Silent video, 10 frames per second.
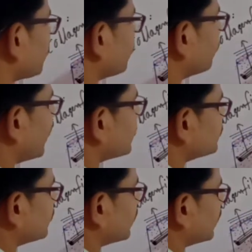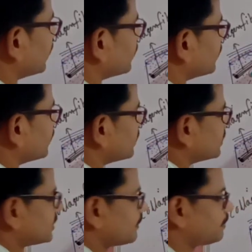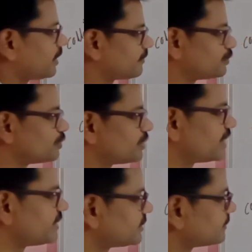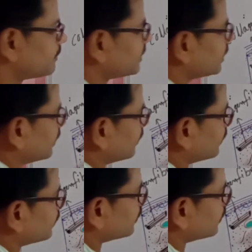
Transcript: vascular. The supply of nutrients by the